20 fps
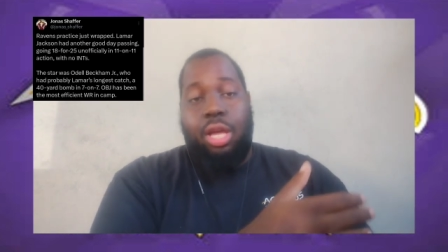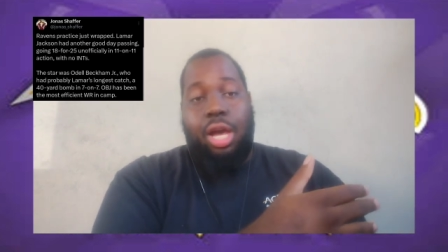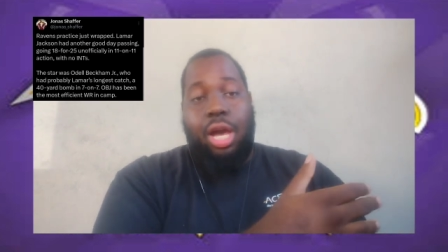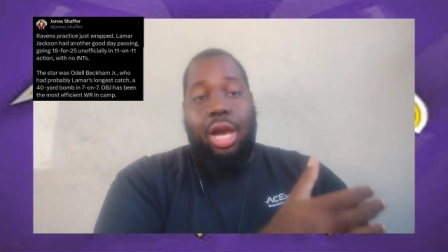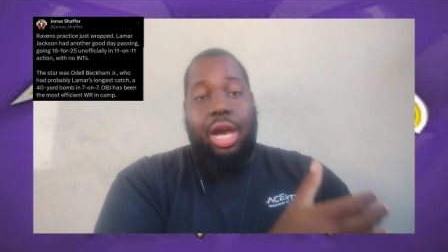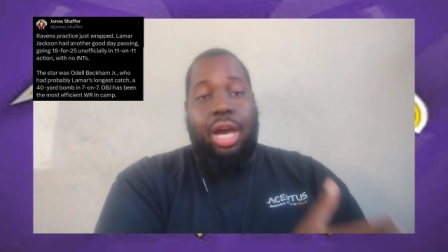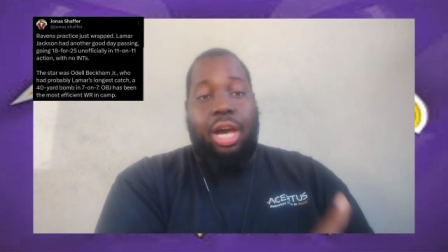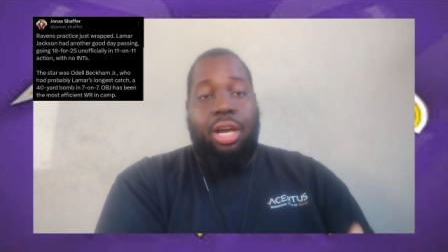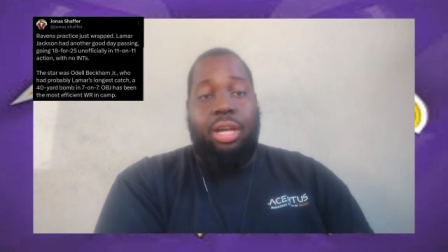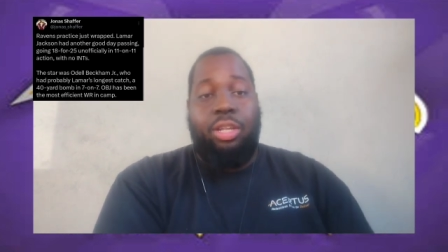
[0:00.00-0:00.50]

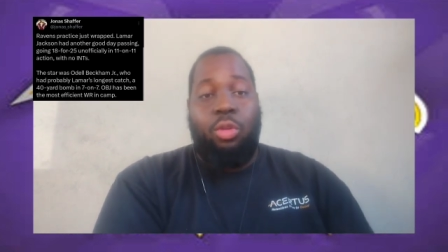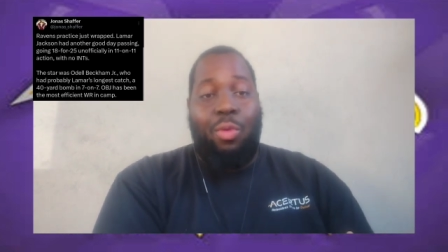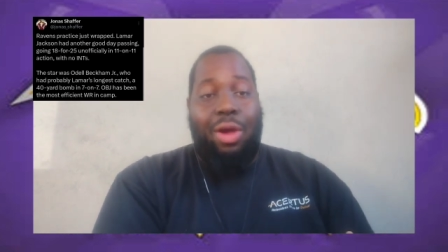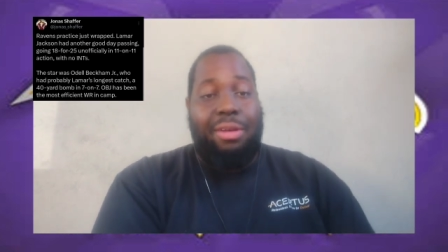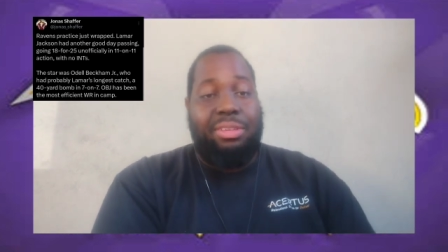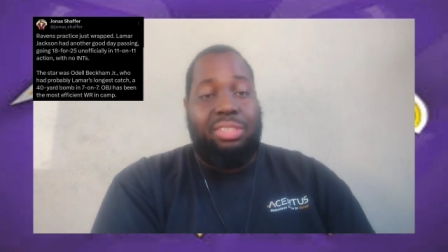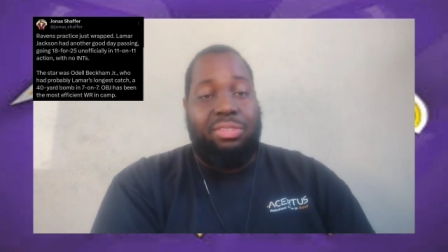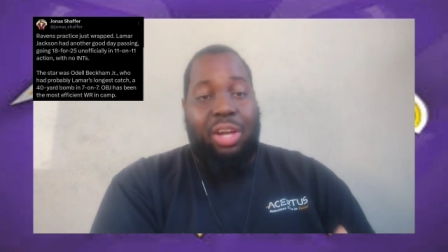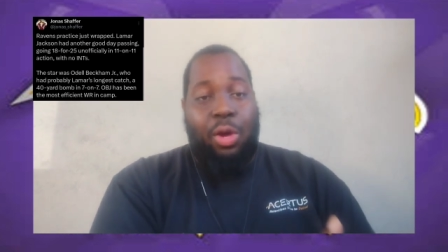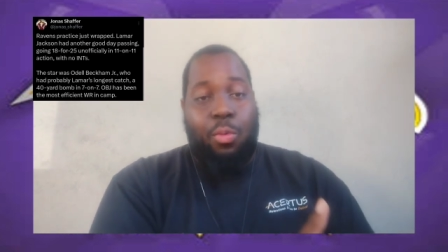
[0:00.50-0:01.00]
the wide
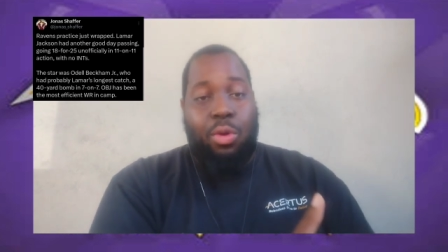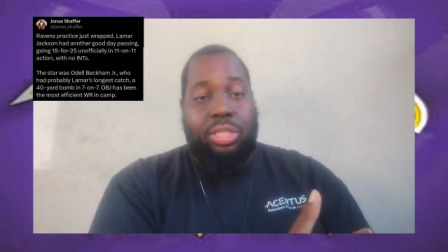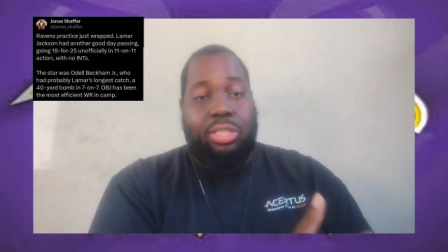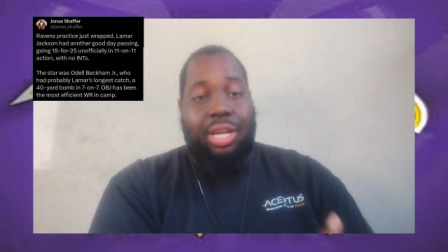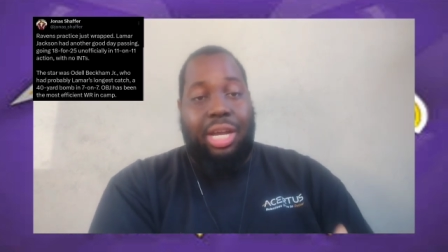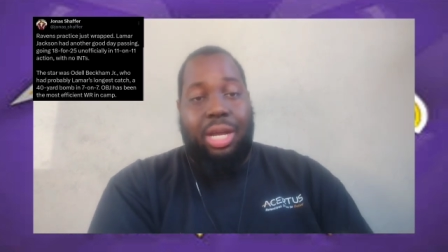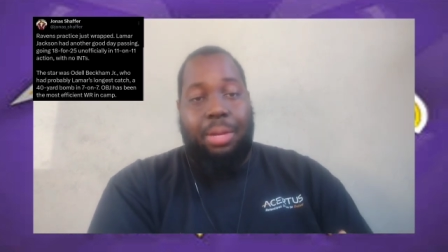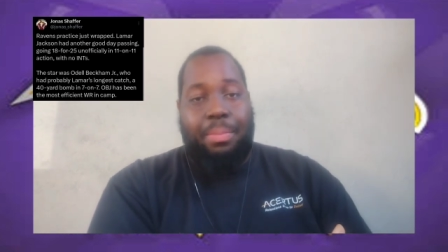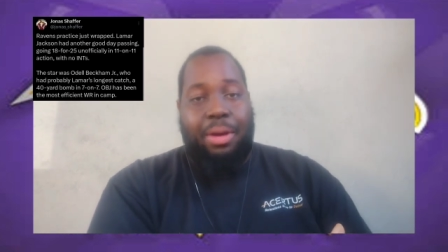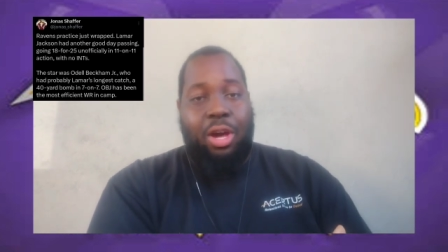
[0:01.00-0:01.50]
receiver I want to
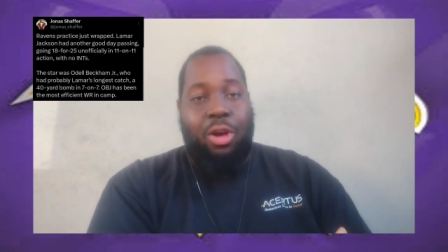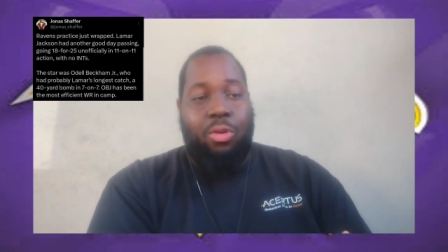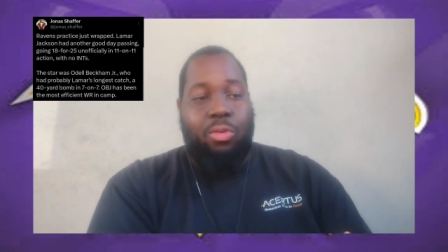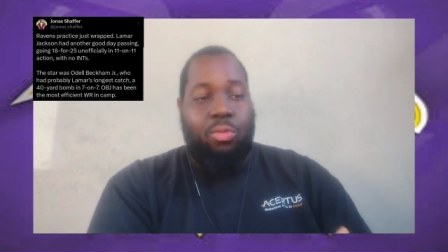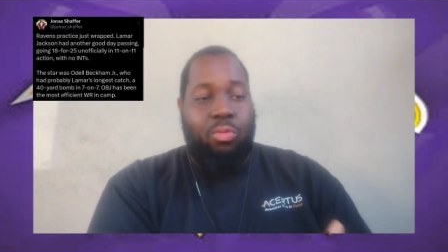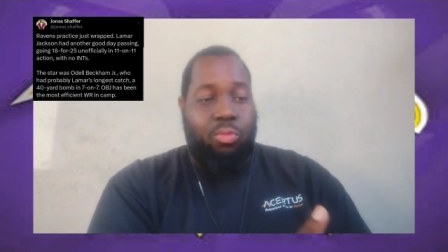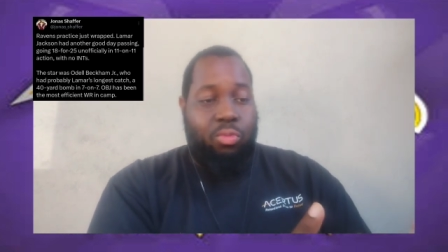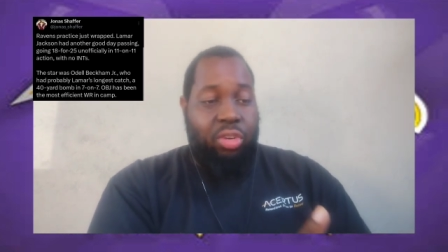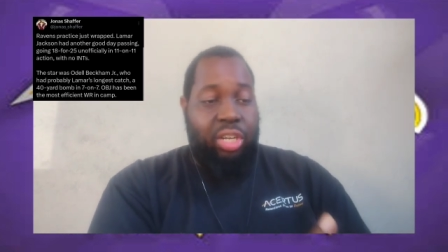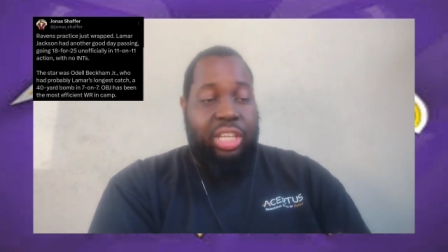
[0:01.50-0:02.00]
talk
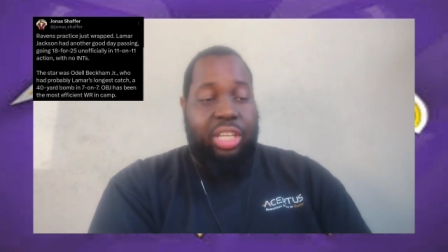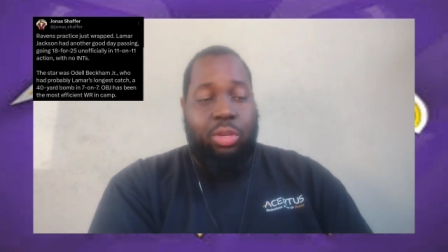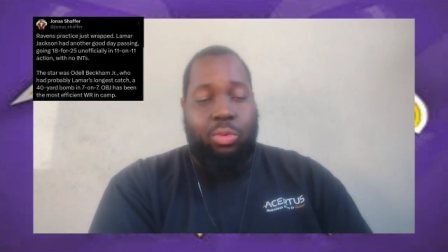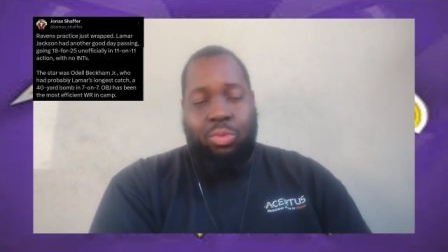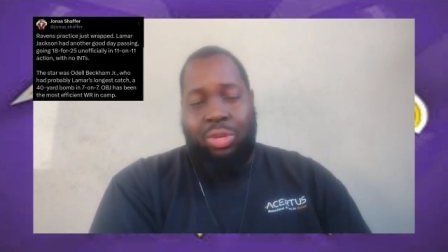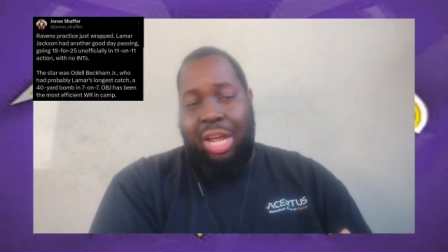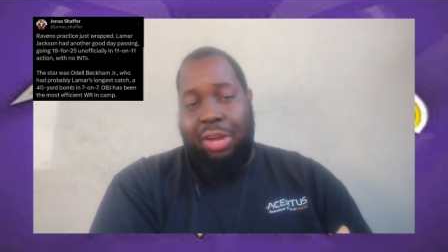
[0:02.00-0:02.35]
about really, well,